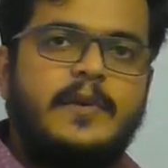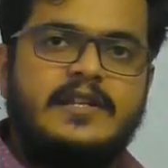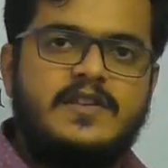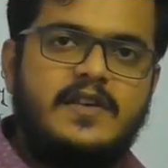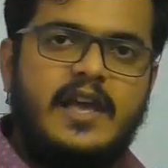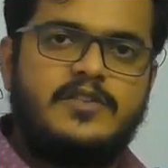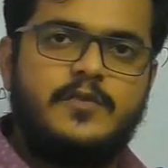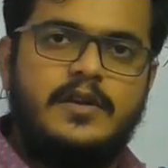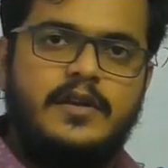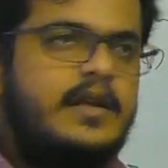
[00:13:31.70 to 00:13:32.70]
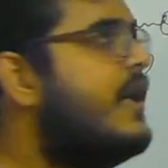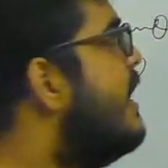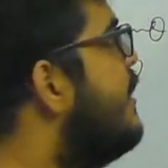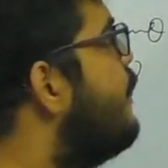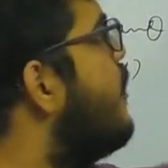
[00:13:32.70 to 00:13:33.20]
minus x1.
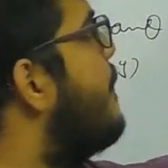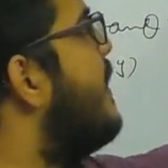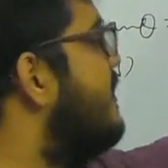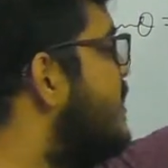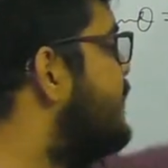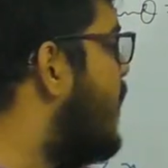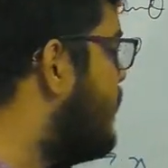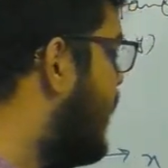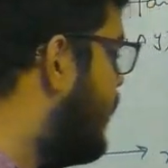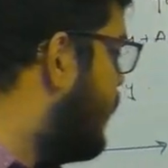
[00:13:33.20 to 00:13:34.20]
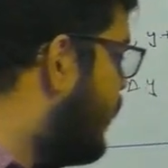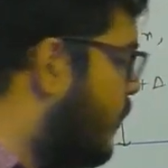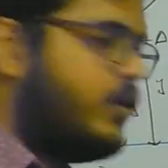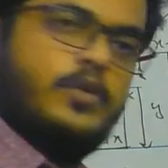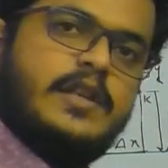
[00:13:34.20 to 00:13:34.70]
If we apply this formula
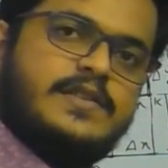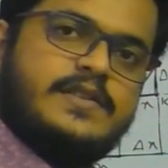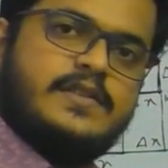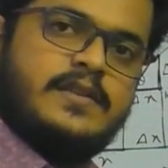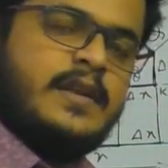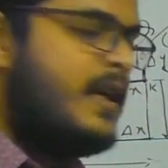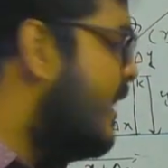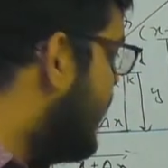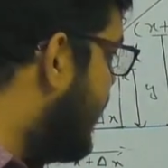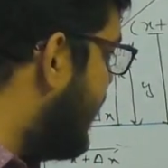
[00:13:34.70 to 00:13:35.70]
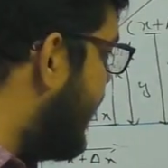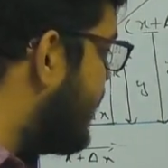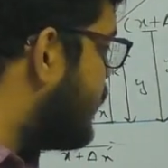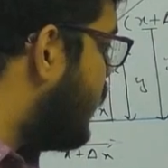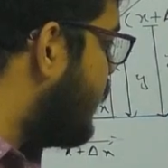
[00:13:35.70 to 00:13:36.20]
to this, here x1